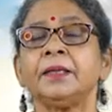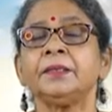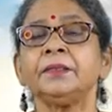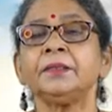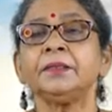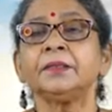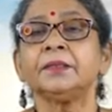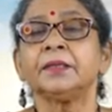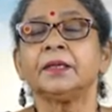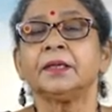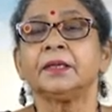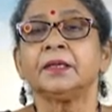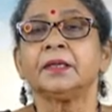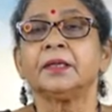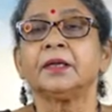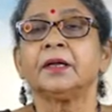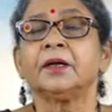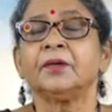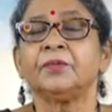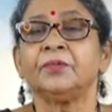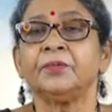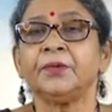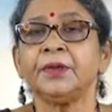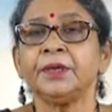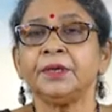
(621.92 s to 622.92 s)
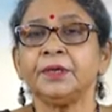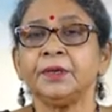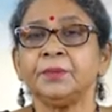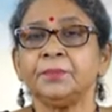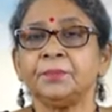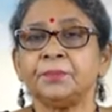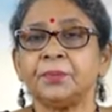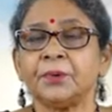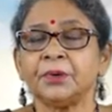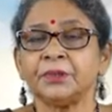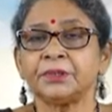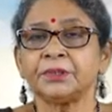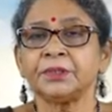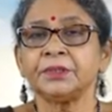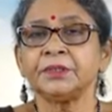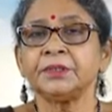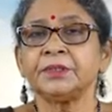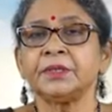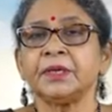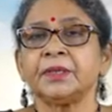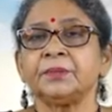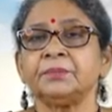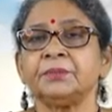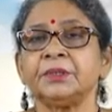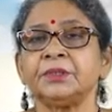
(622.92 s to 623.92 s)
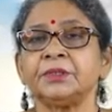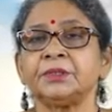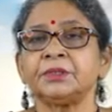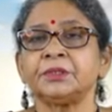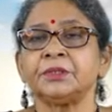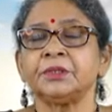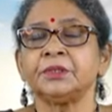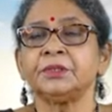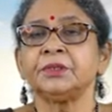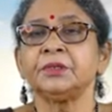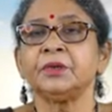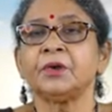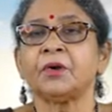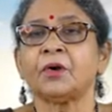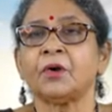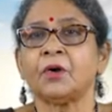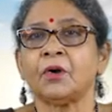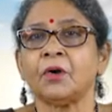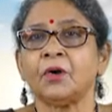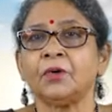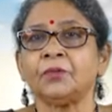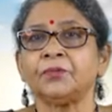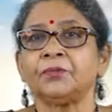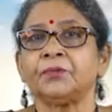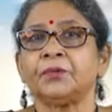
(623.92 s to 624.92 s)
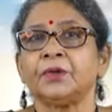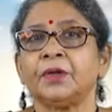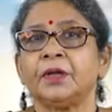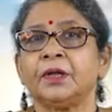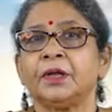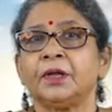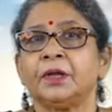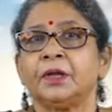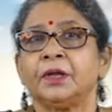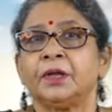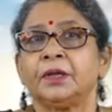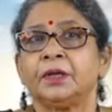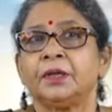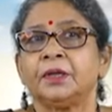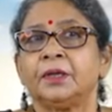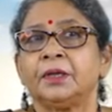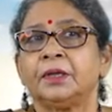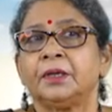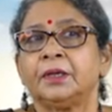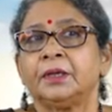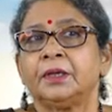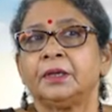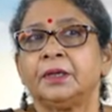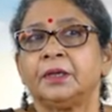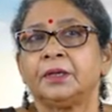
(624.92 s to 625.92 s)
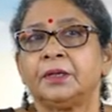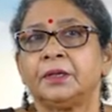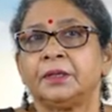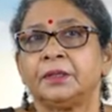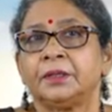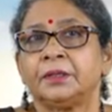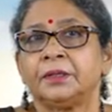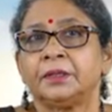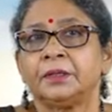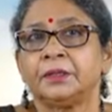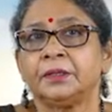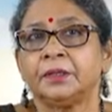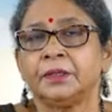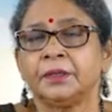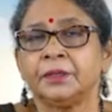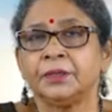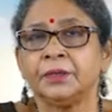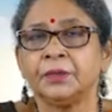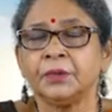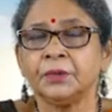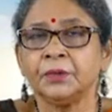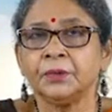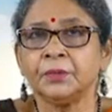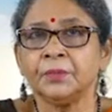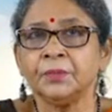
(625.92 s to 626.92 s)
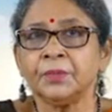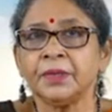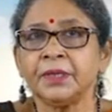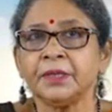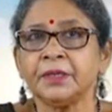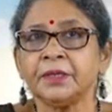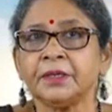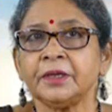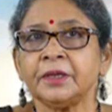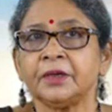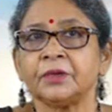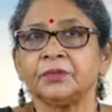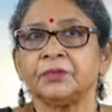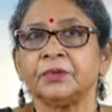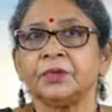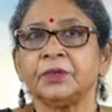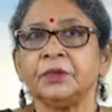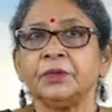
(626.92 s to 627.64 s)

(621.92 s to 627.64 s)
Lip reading: And a very important dimension of the human